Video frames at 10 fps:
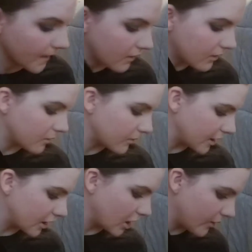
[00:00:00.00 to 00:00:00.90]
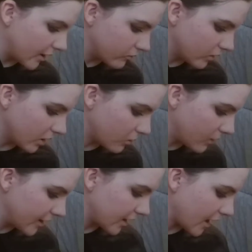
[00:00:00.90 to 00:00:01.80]
And I'm going to go in real
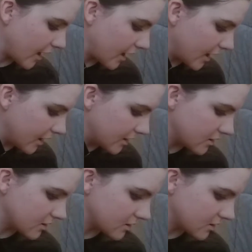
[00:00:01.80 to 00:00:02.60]
quick and